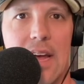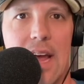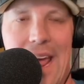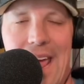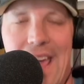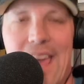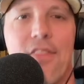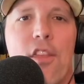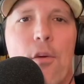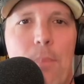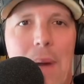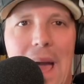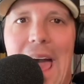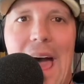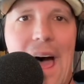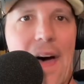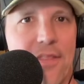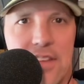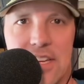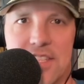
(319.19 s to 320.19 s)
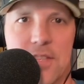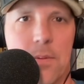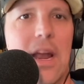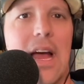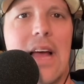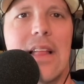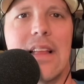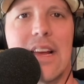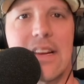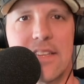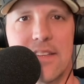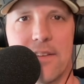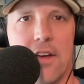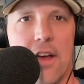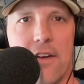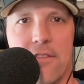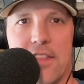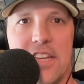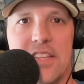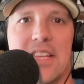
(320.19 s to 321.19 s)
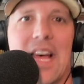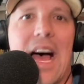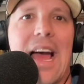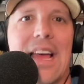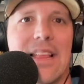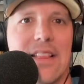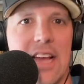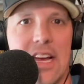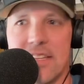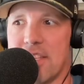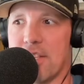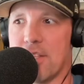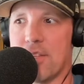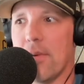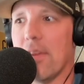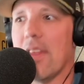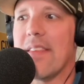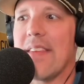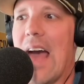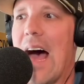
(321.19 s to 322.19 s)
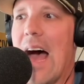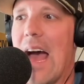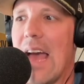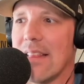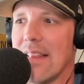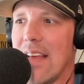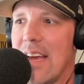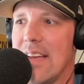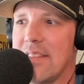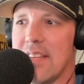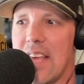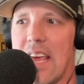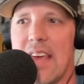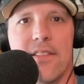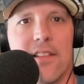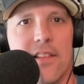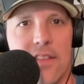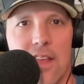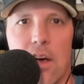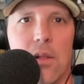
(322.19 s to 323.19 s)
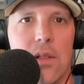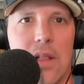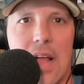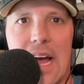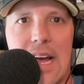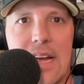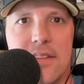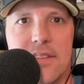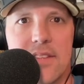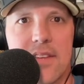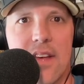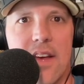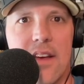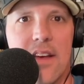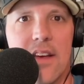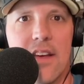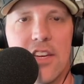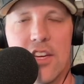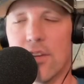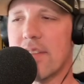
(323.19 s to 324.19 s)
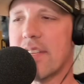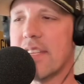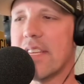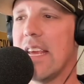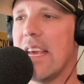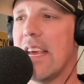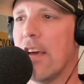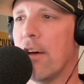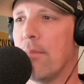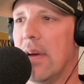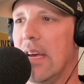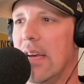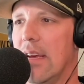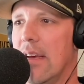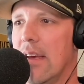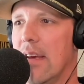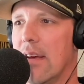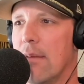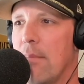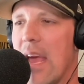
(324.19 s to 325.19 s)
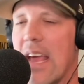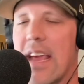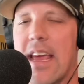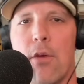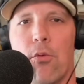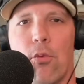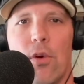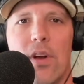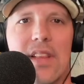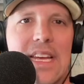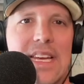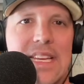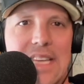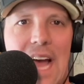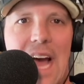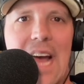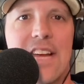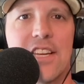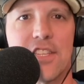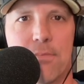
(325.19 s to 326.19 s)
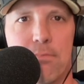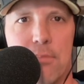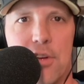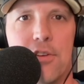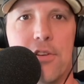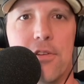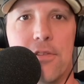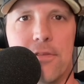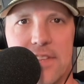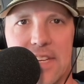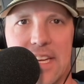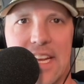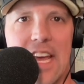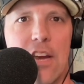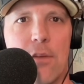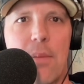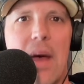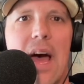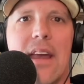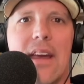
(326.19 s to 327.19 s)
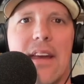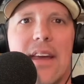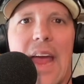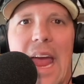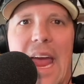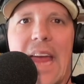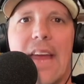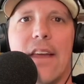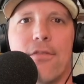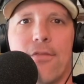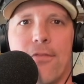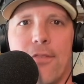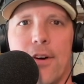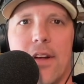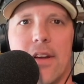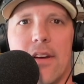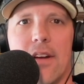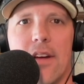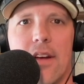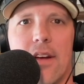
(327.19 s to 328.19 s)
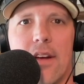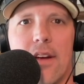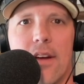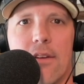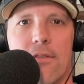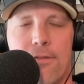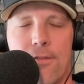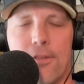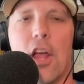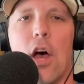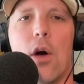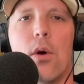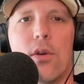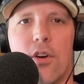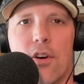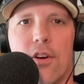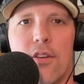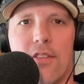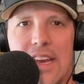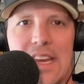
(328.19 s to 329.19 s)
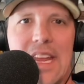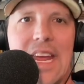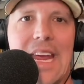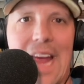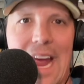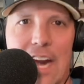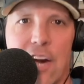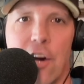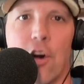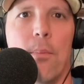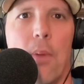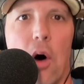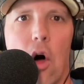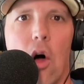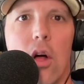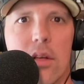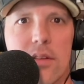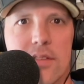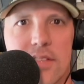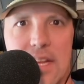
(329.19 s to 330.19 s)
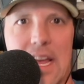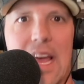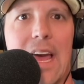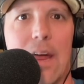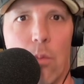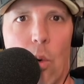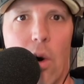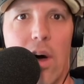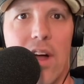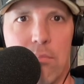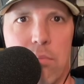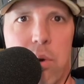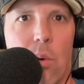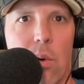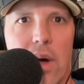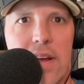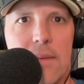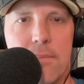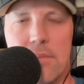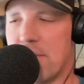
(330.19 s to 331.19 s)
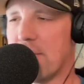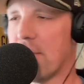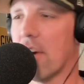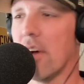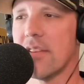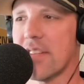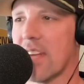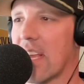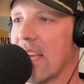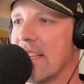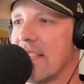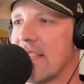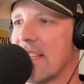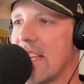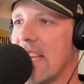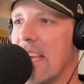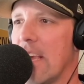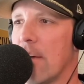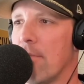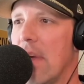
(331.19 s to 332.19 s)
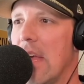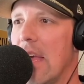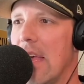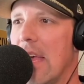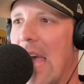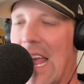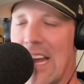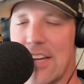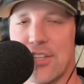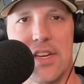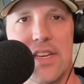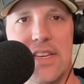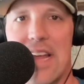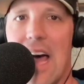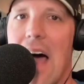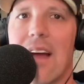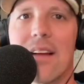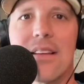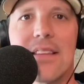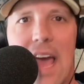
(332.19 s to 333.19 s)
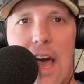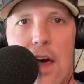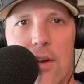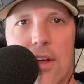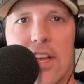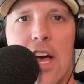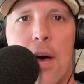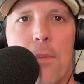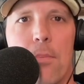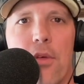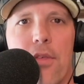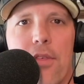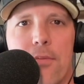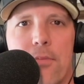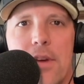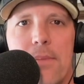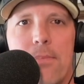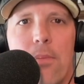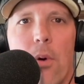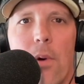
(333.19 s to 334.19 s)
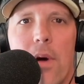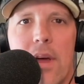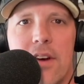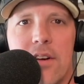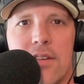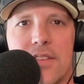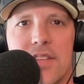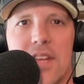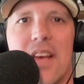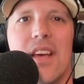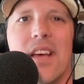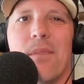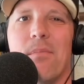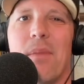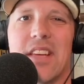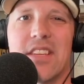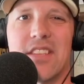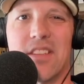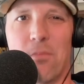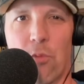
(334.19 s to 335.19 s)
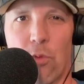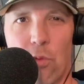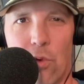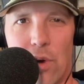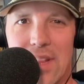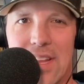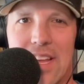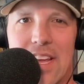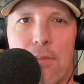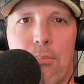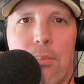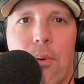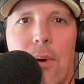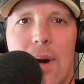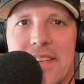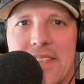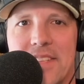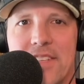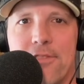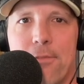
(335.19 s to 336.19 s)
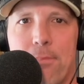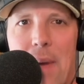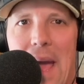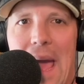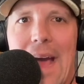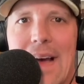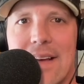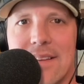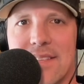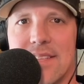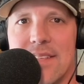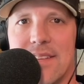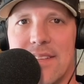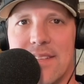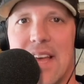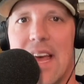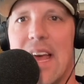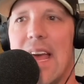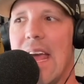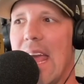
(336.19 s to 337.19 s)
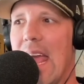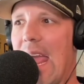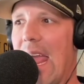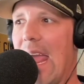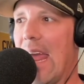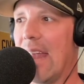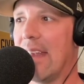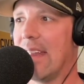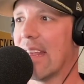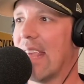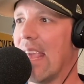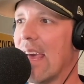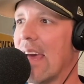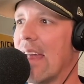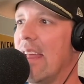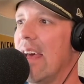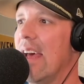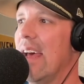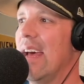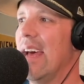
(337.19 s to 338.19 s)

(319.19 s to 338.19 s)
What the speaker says: and the bad. That's what I liked of this highlights. It's really the highlights and the lowlights. You'll see him make a really nice move to get about an 8-foot floater that he airballs at one point. But you're also going to see him actually knock down a couple three-pointers, make some really impressive passes, and again,